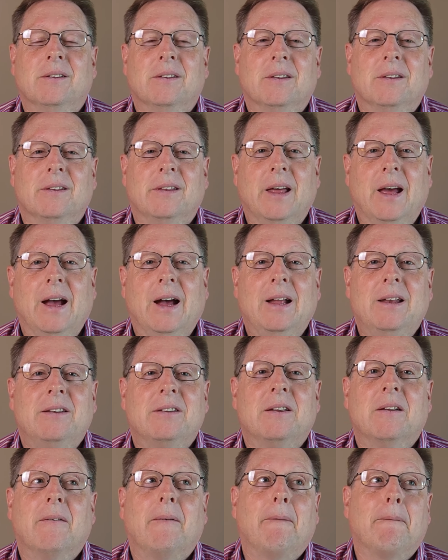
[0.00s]
that
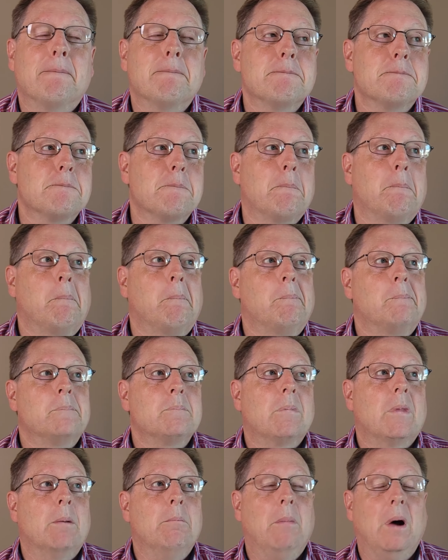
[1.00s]

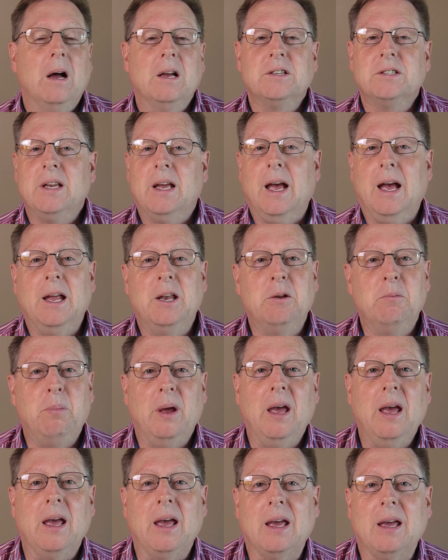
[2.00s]
Mazda had to
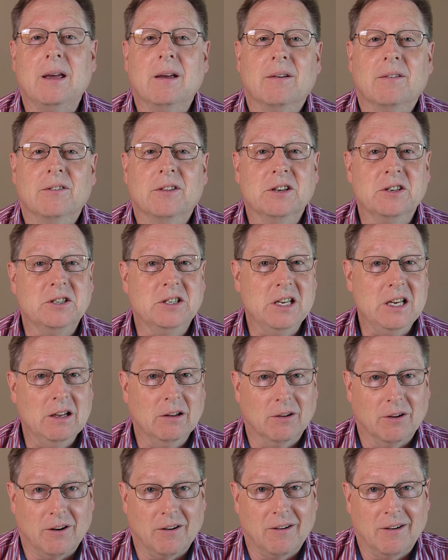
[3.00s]
pay the
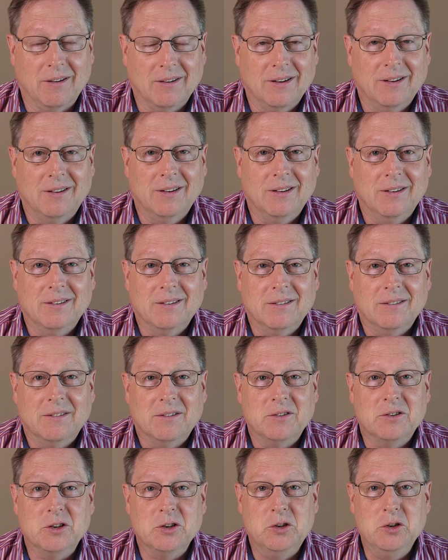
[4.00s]
dealer
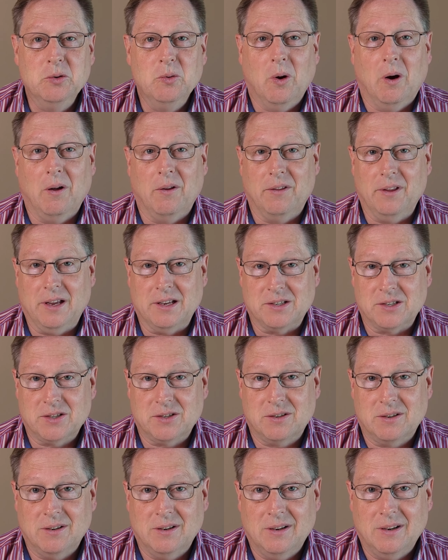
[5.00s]
to do all this.
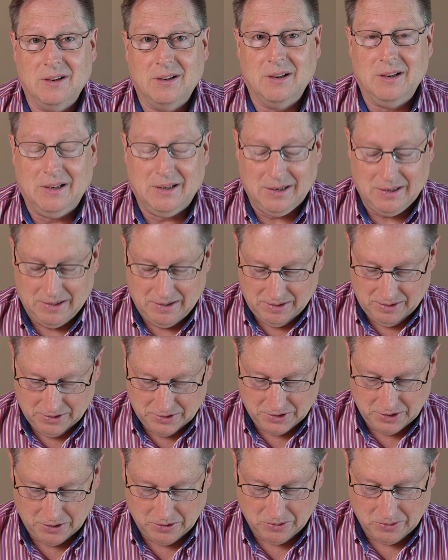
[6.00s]

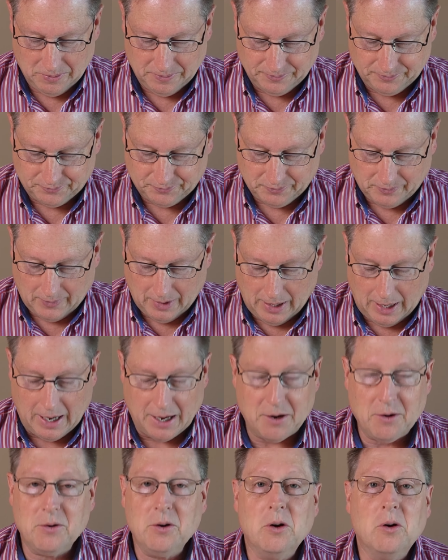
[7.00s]
So I
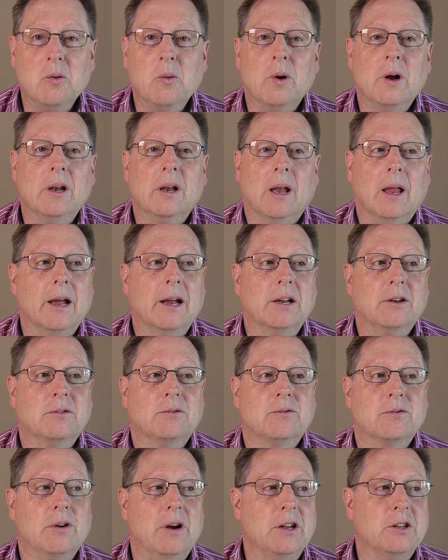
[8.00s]
don't know what like
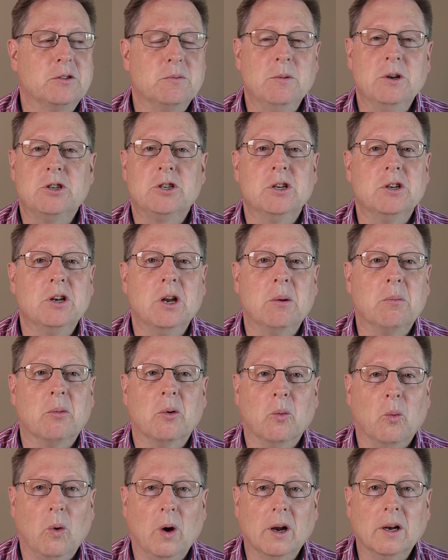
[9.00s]
transmission number
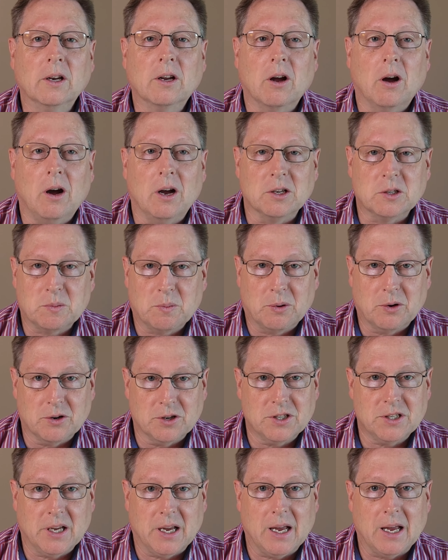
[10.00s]
1 cost per
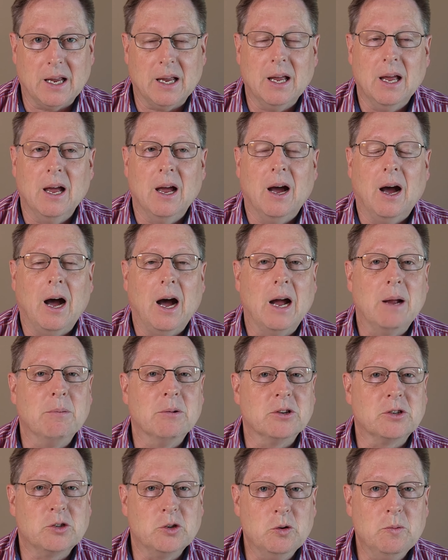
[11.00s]
se. I'm
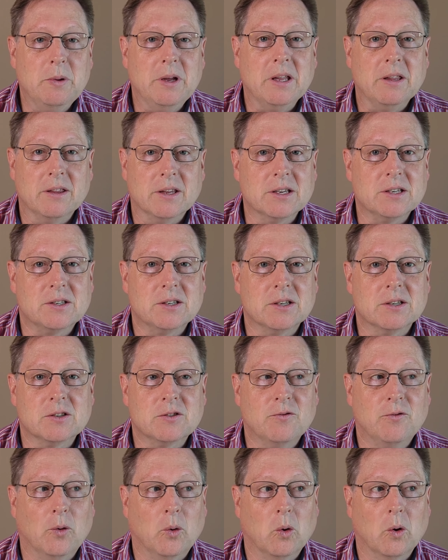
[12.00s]
assuming this is
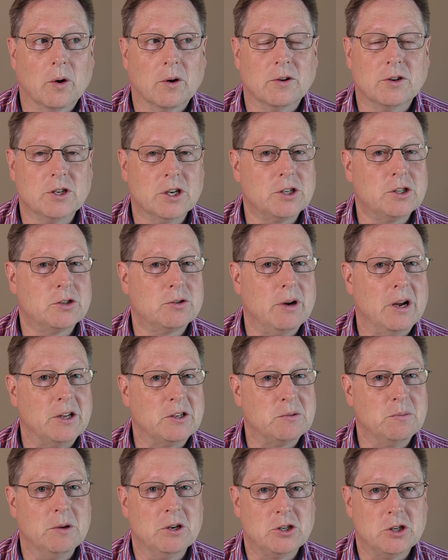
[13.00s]
for just
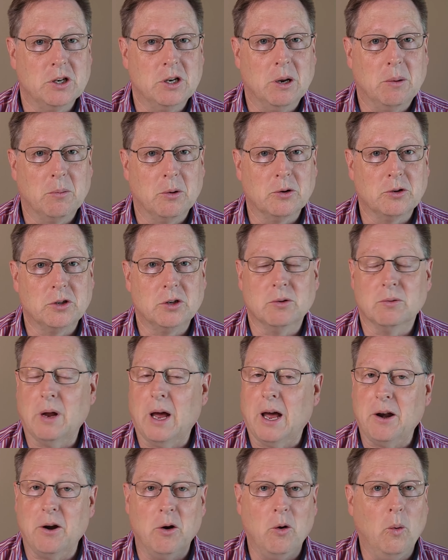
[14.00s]
transmission number 2. Now, I
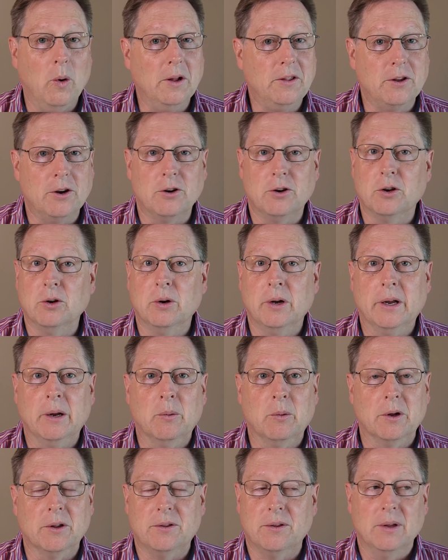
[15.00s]
don't know what they're doing
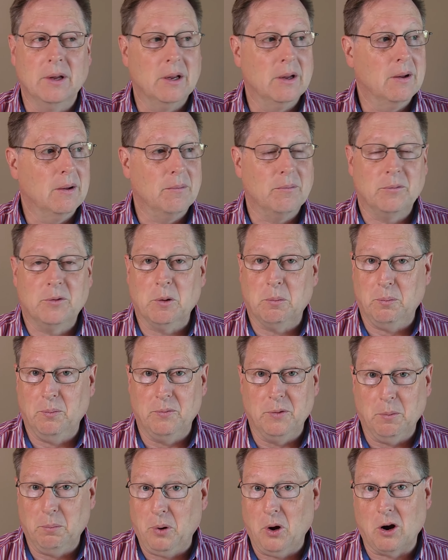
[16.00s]
with
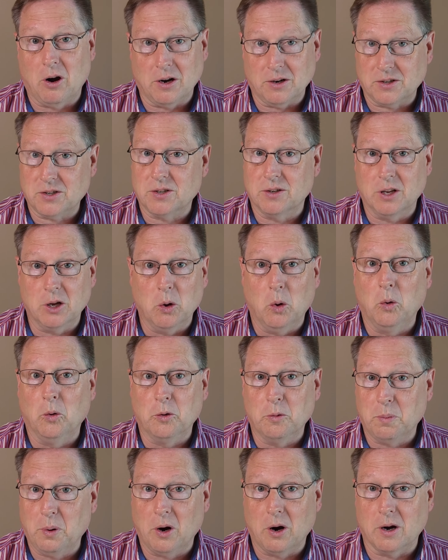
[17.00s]
the parts, the older
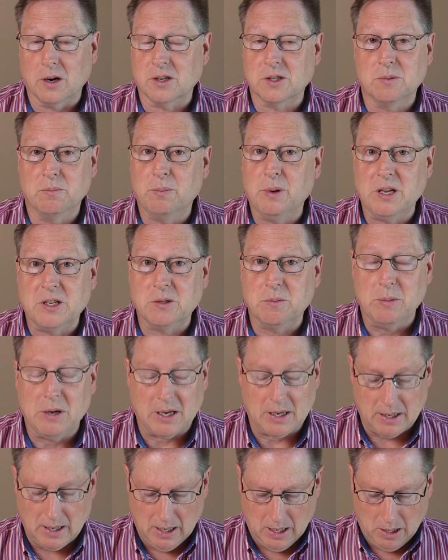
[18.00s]
parts, beats
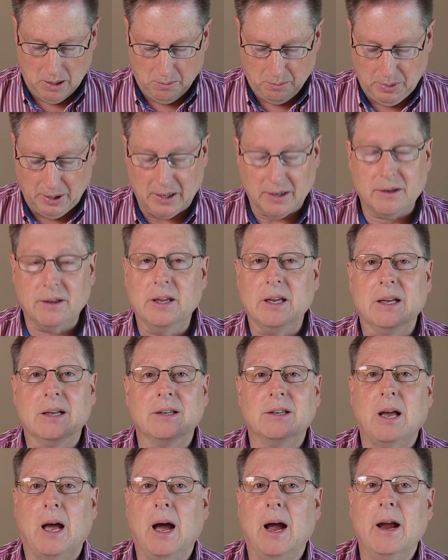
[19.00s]
me. But the
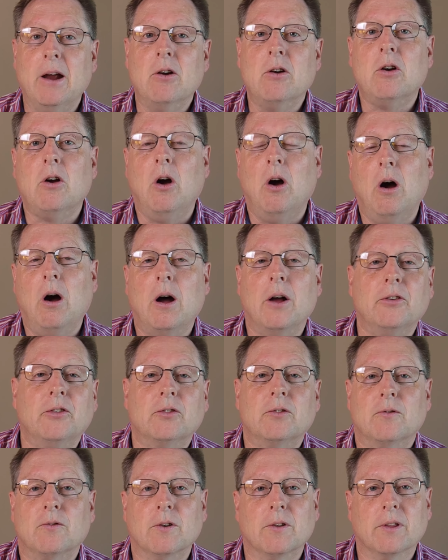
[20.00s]
entire
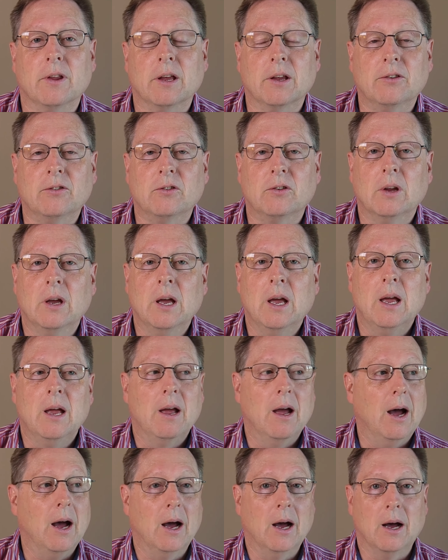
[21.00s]
cost for this,
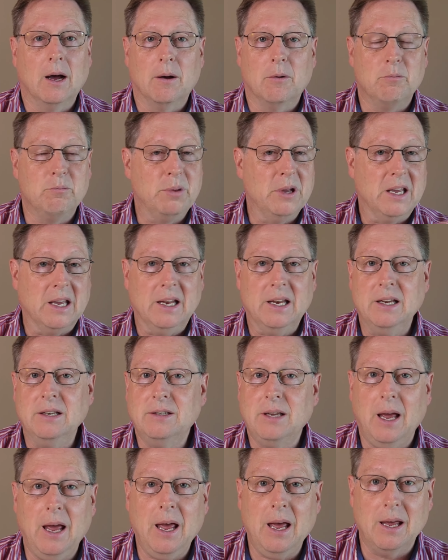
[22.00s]
beginning
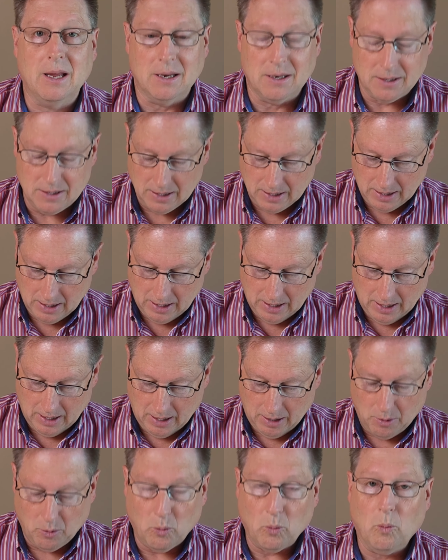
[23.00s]
to end,
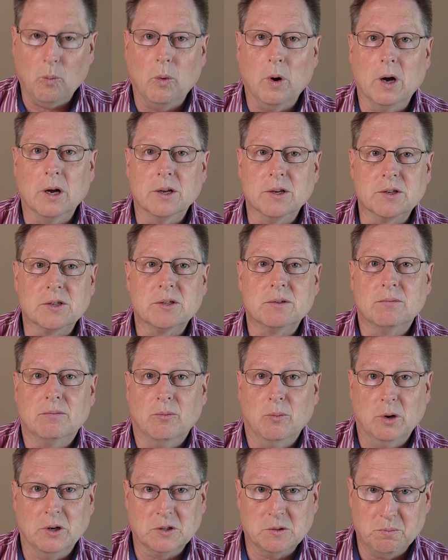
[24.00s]
was
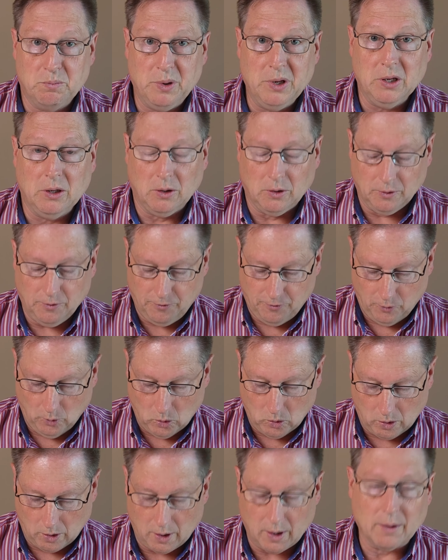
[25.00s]
billed
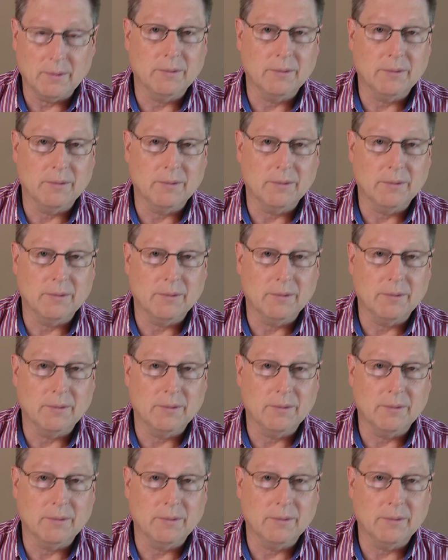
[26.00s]
for,